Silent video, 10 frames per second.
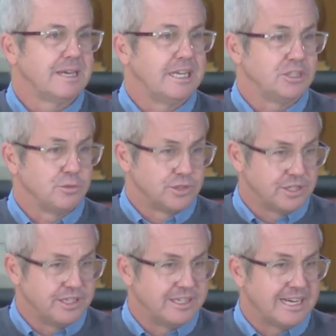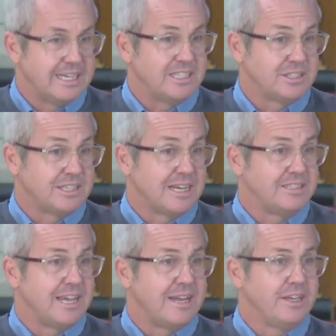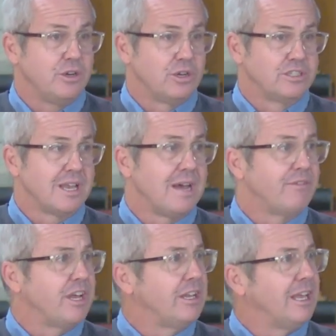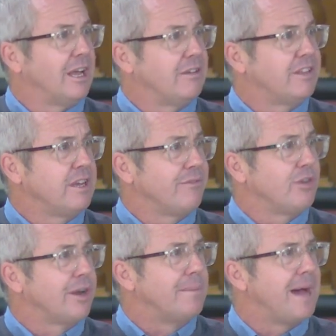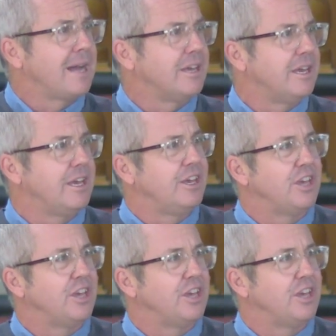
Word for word: And as we'll see today, to start doubting God's love. Uh, I think I've got a marker here.